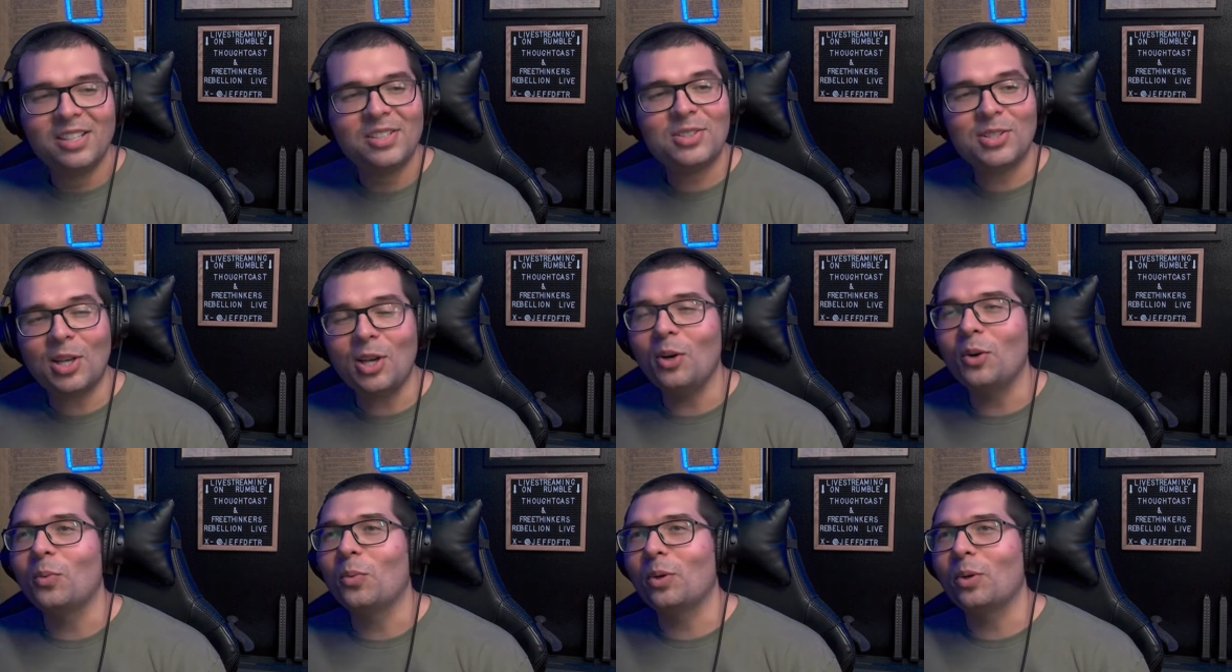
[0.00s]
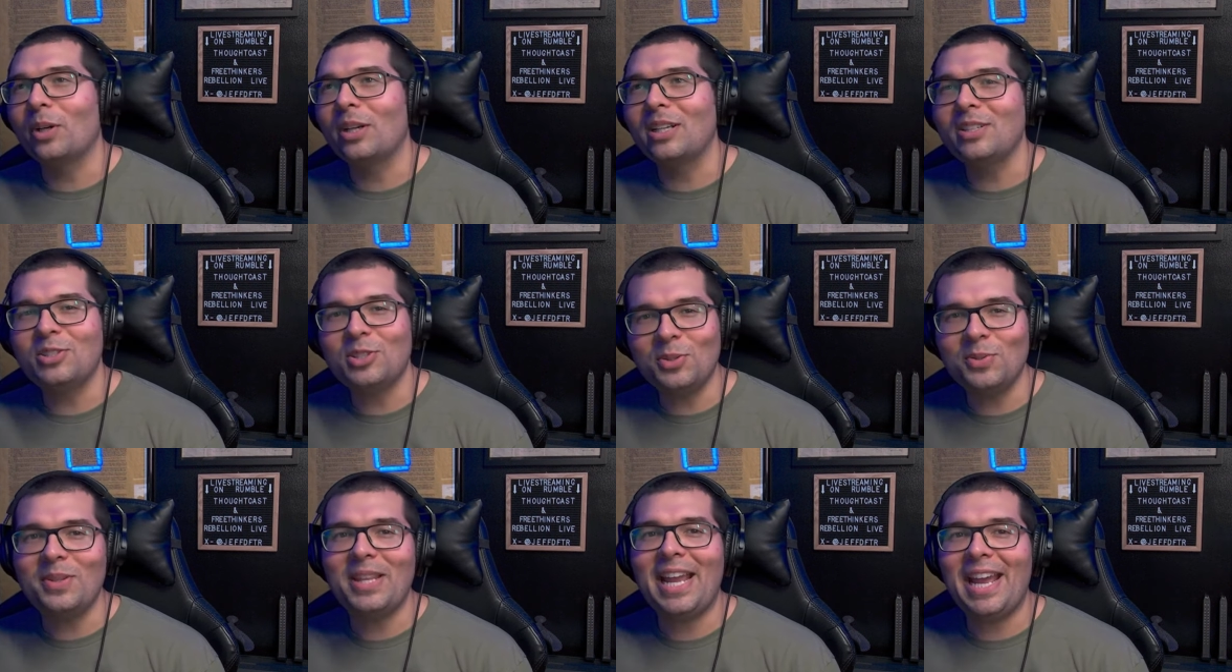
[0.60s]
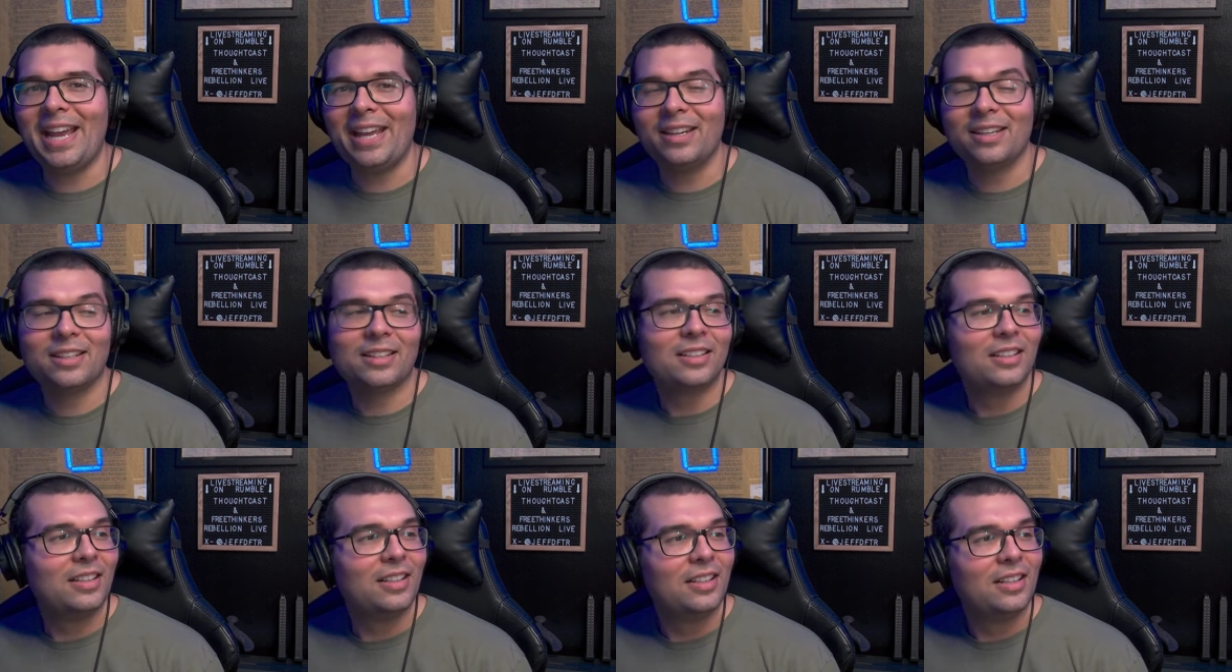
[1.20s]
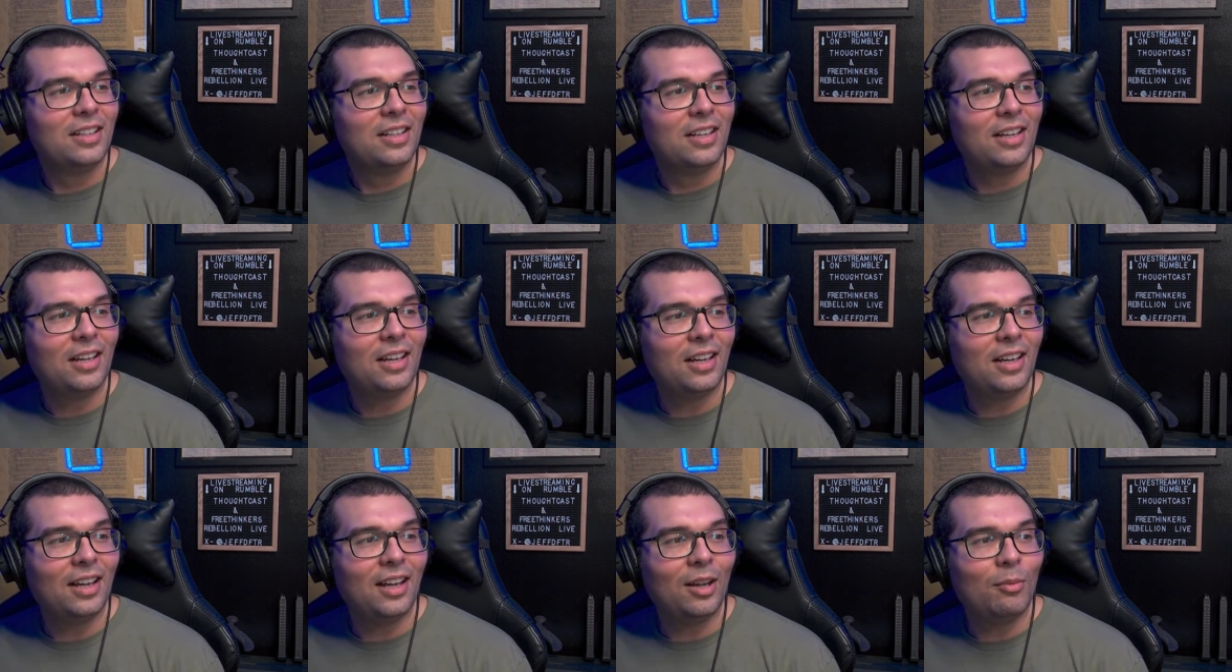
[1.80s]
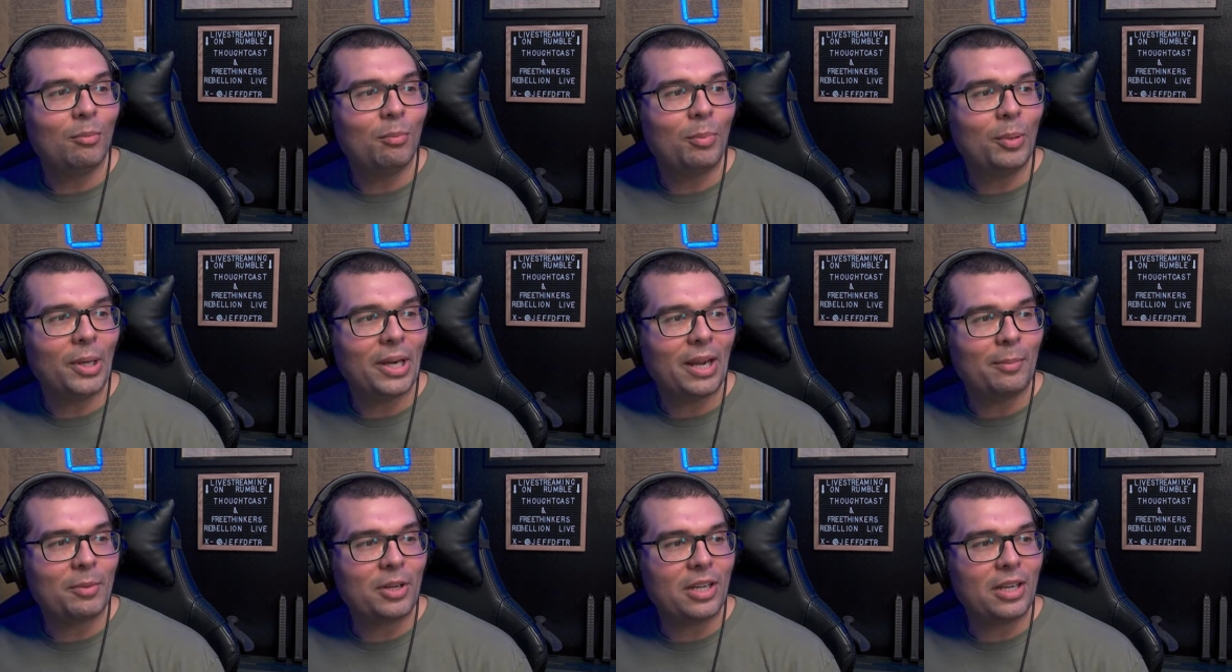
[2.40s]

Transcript: So we're going to do that, but I'm